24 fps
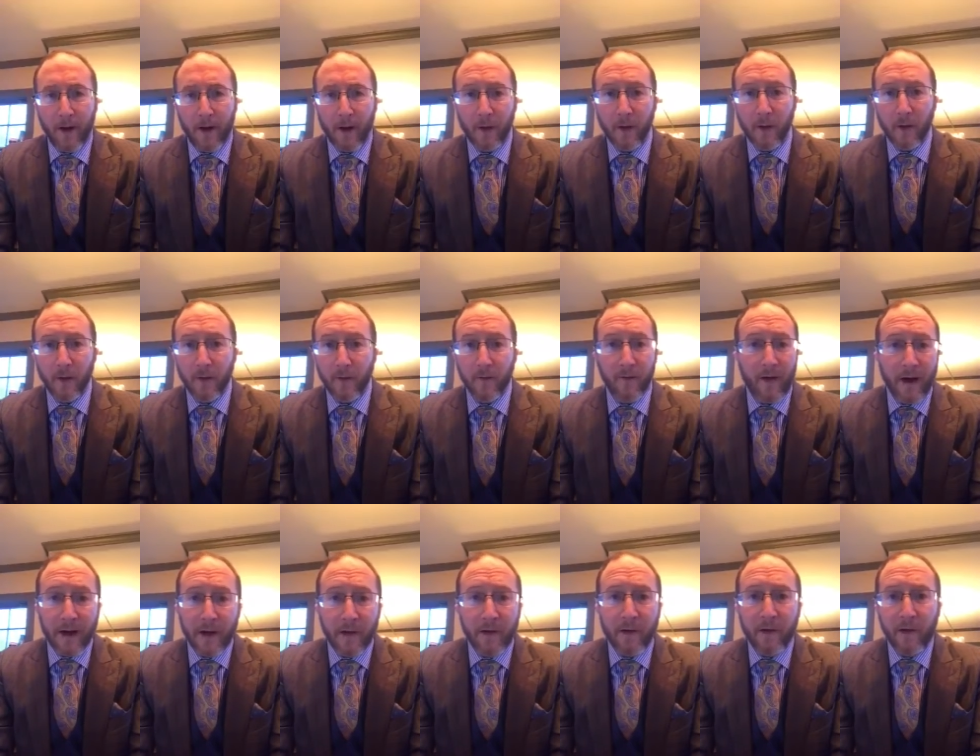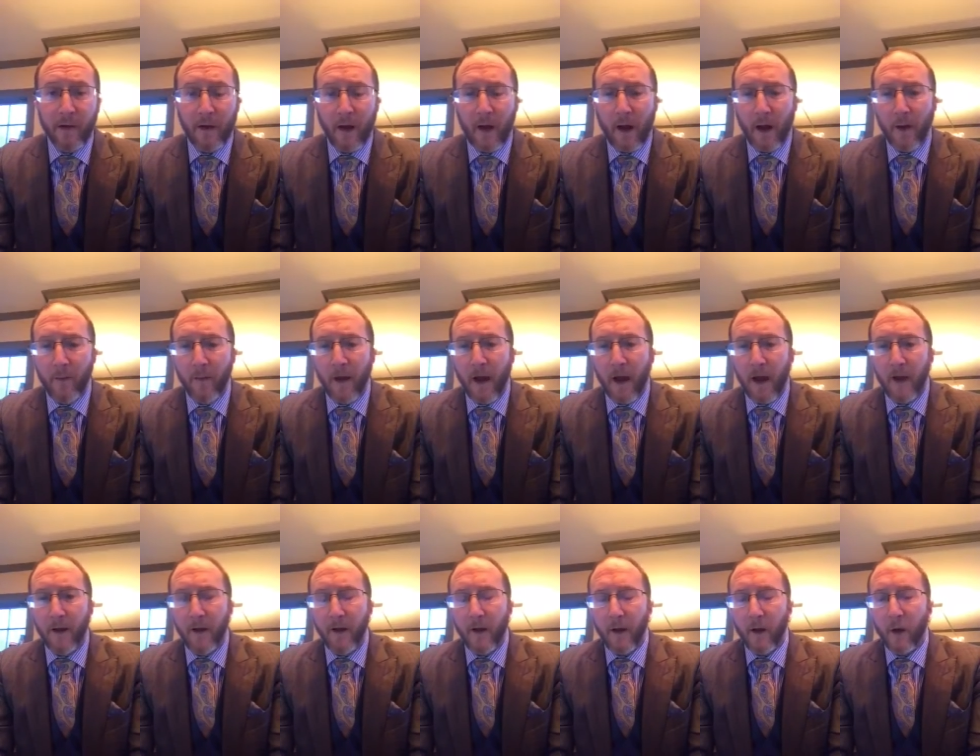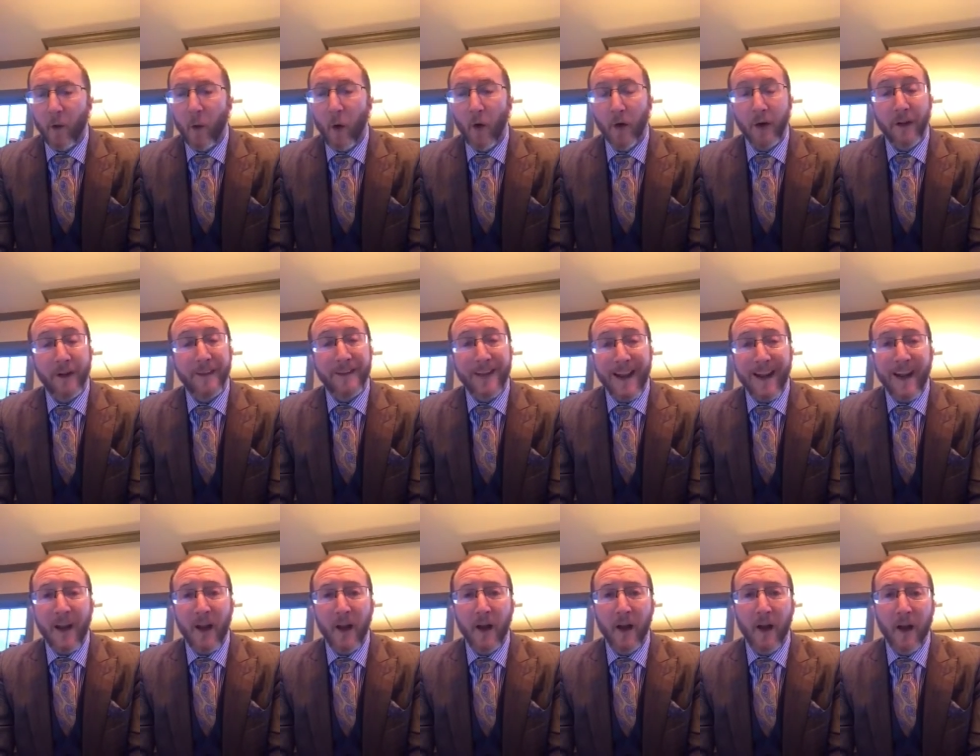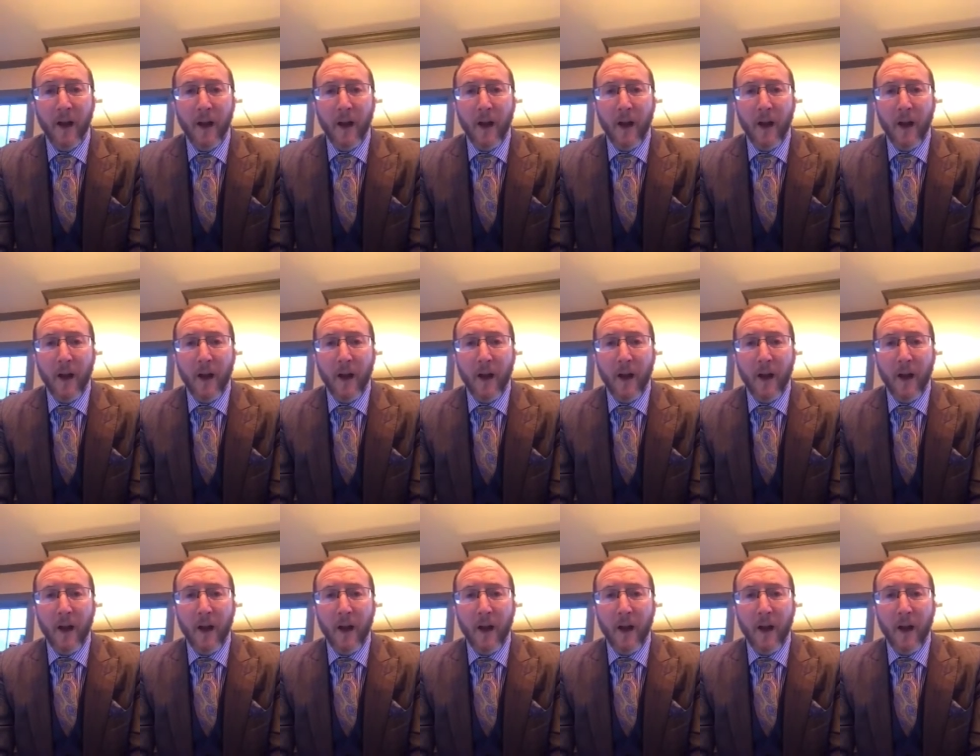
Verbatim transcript: medical advice. I'm not uh, quoting data.